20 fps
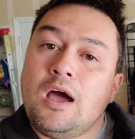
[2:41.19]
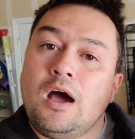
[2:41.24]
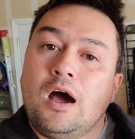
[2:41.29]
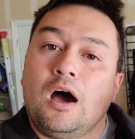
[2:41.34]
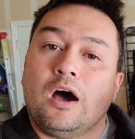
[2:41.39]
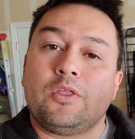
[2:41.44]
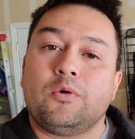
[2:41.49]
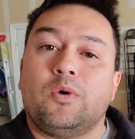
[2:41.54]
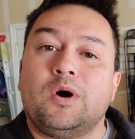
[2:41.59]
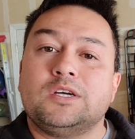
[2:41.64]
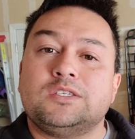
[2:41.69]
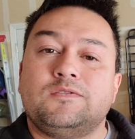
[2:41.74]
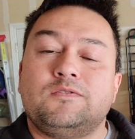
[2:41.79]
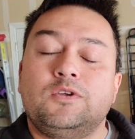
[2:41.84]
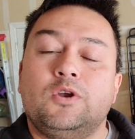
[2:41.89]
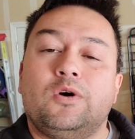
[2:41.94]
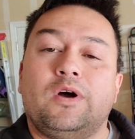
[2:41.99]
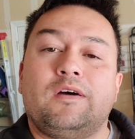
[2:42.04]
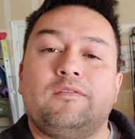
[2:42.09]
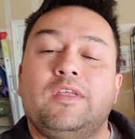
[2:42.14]
Otherwise, if you
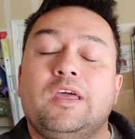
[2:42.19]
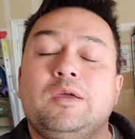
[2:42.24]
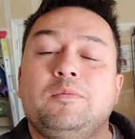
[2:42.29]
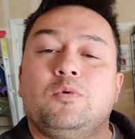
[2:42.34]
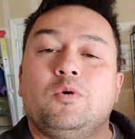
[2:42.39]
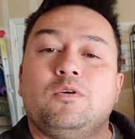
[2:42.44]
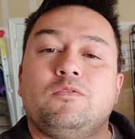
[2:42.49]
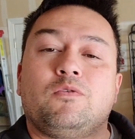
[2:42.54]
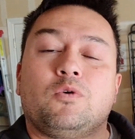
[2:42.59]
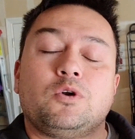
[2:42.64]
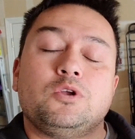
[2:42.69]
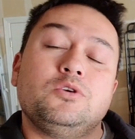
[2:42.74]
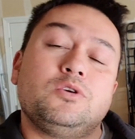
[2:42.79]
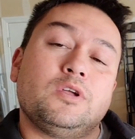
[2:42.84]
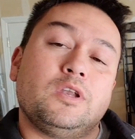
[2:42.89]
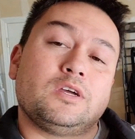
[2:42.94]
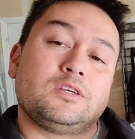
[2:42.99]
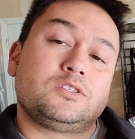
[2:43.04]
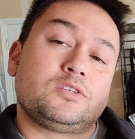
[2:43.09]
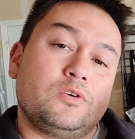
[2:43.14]
don't have the 8.4
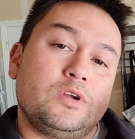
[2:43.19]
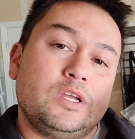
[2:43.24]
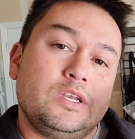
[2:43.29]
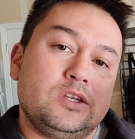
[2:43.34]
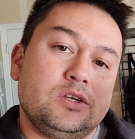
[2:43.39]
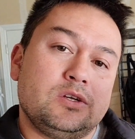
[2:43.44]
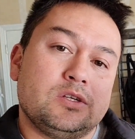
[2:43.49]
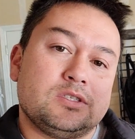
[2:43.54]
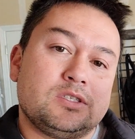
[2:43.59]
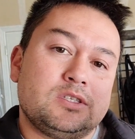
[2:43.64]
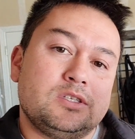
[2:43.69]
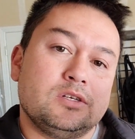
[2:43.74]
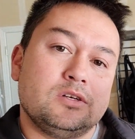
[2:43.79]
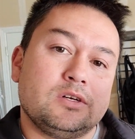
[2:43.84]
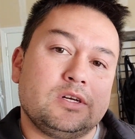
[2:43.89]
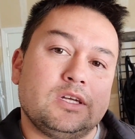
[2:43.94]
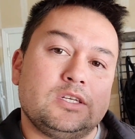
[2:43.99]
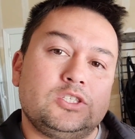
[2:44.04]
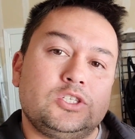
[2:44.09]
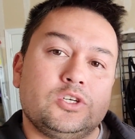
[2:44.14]
Uconnect screen, you can still
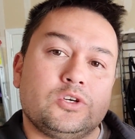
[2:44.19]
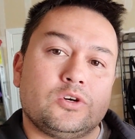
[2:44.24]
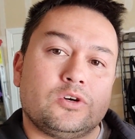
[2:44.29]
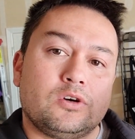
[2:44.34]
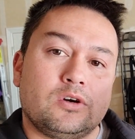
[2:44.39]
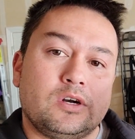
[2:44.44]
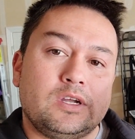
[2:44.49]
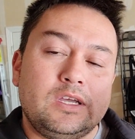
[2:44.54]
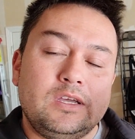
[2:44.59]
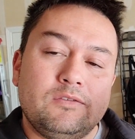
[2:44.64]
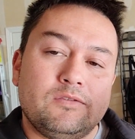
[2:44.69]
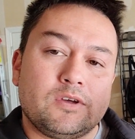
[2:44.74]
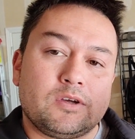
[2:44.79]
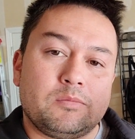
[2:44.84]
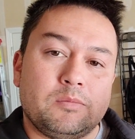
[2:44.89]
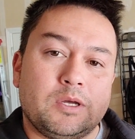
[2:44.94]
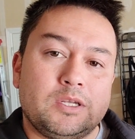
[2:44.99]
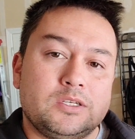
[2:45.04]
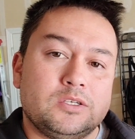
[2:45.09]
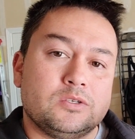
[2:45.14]
get your EVIC
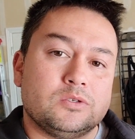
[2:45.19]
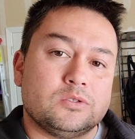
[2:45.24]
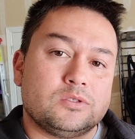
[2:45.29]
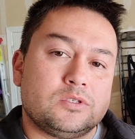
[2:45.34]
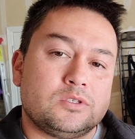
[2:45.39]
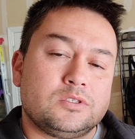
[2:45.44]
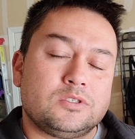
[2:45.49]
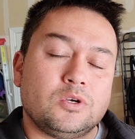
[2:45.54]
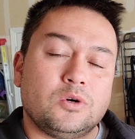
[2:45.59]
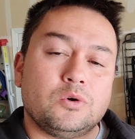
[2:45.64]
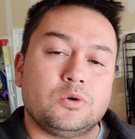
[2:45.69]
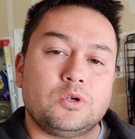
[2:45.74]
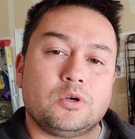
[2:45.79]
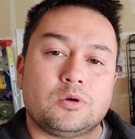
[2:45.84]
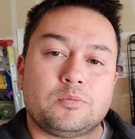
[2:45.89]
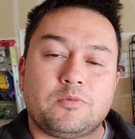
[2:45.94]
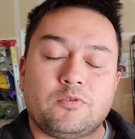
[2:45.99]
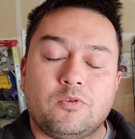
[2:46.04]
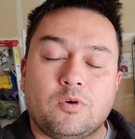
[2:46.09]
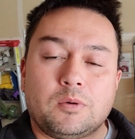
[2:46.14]
menus, so
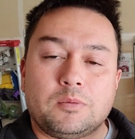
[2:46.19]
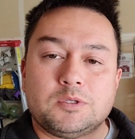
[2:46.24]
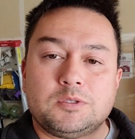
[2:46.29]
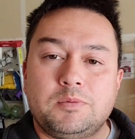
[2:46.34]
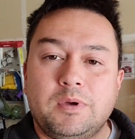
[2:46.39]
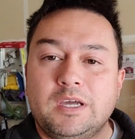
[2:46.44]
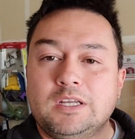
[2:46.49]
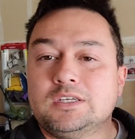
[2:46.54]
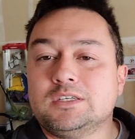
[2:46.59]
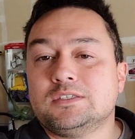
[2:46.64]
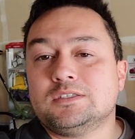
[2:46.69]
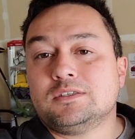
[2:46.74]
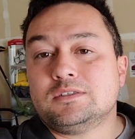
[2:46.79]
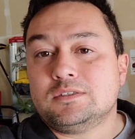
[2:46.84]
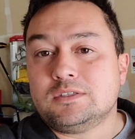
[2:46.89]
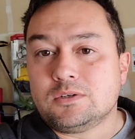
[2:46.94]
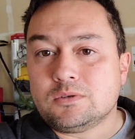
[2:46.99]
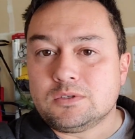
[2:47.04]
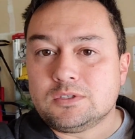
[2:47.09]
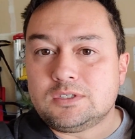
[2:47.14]
your performance pages,
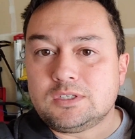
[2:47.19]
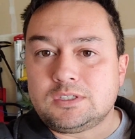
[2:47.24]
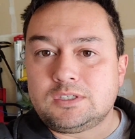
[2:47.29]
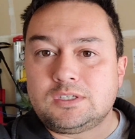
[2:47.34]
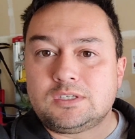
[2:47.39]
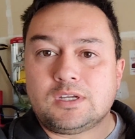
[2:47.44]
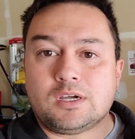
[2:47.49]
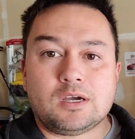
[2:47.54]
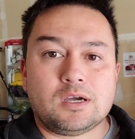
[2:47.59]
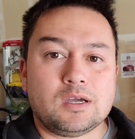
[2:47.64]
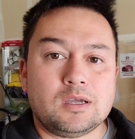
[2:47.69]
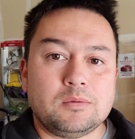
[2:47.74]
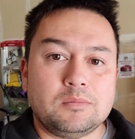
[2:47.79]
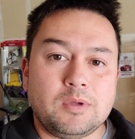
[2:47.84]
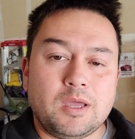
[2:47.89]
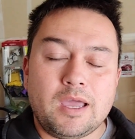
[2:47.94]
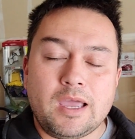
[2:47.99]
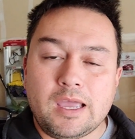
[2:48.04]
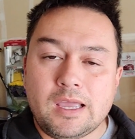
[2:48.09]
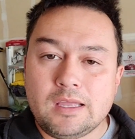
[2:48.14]
0 to 60 time,
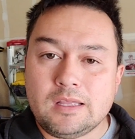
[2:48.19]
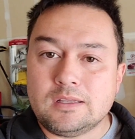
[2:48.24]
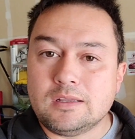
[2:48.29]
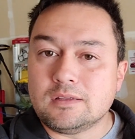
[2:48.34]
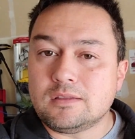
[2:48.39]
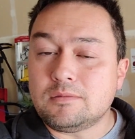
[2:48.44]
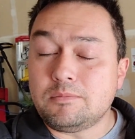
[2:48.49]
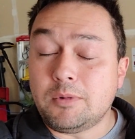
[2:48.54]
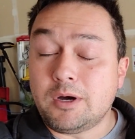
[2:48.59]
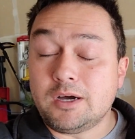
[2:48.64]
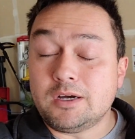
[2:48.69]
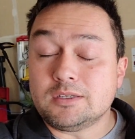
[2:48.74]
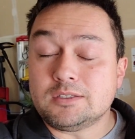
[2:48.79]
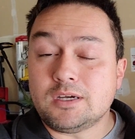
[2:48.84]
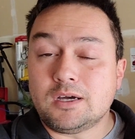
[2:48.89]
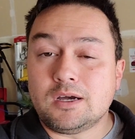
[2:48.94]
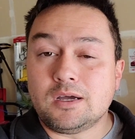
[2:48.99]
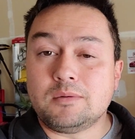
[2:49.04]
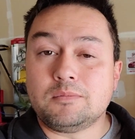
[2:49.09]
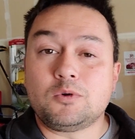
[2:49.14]
1/8 mile
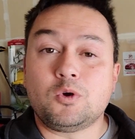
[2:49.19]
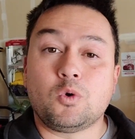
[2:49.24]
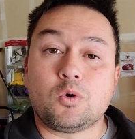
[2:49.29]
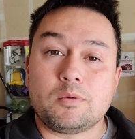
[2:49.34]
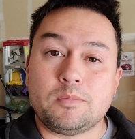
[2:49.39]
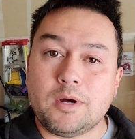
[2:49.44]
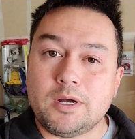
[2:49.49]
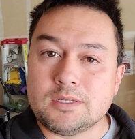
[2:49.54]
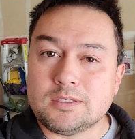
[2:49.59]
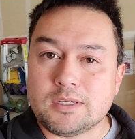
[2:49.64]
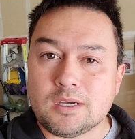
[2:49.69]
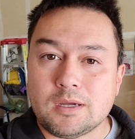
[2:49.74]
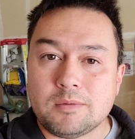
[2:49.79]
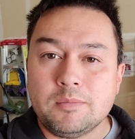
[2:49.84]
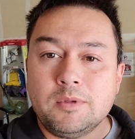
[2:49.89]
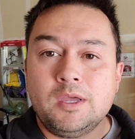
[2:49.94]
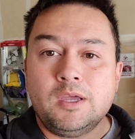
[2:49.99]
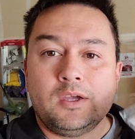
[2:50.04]
time, 1/4 mile time.